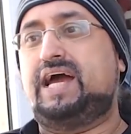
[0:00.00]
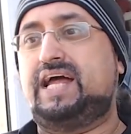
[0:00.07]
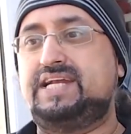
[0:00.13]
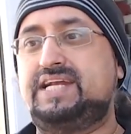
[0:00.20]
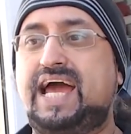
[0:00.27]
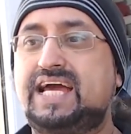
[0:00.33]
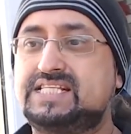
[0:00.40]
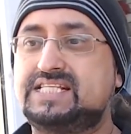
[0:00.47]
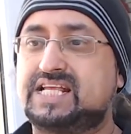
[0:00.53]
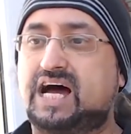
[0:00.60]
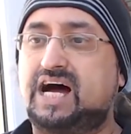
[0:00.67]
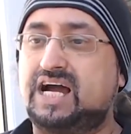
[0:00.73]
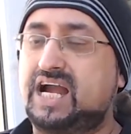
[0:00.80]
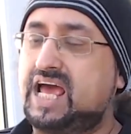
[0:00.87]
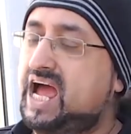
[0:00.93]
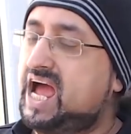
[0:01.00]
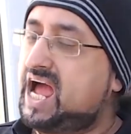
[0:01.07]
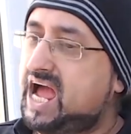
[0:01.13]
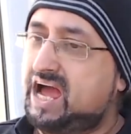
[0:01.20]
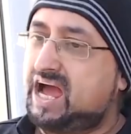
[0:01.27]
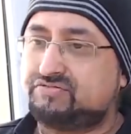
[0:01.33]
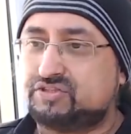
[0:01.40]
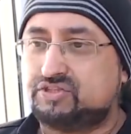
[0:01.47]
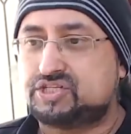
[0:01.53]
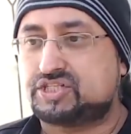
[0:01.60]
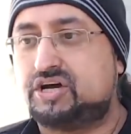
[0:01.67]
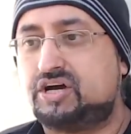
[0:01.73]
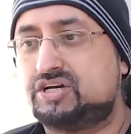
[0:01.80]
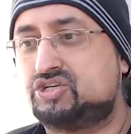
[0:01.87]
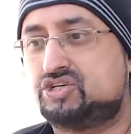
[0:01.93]
And that is that I'm going to have to
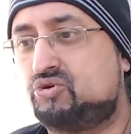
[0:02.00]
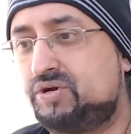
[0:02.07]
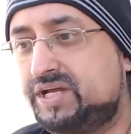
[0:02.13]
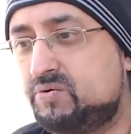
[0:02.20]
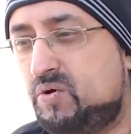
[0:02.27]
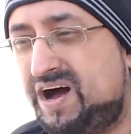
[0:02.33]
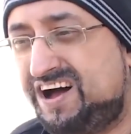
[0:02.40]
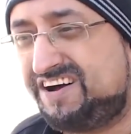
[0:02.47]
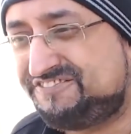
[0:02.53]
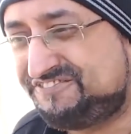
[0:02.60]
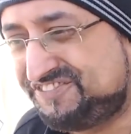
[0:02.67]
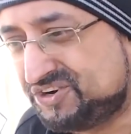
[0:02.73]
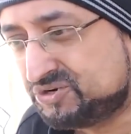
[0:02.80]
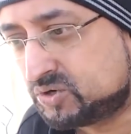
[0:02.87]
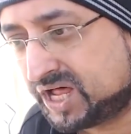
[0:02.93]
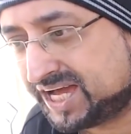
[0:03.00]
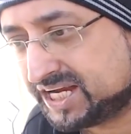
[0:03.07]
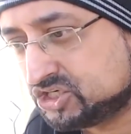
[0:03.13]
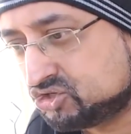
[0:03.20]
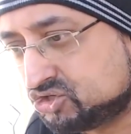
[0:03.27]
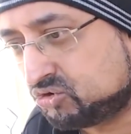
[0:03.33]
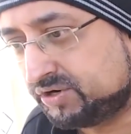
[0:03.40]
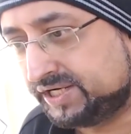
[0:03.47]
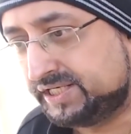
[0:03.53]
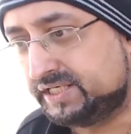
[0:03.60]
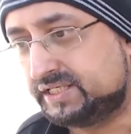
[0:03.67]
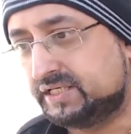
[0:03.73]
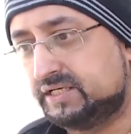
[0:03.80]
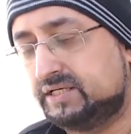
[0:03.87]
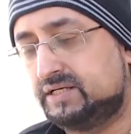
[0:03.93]
start drawing what I feel like
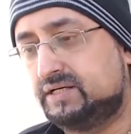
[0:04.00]
drawing.